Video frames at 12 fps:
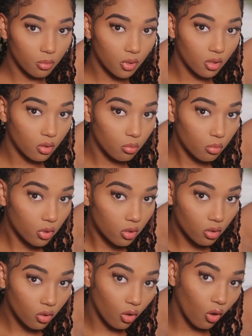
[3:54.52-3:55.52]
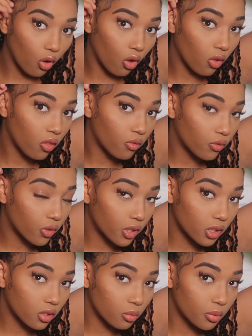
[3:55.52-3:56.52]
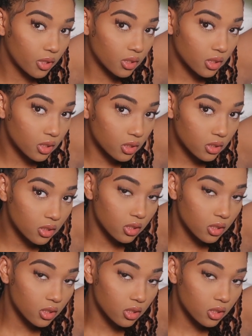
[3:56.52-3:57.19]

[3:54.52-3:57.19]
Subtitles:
them, all the front little pieces,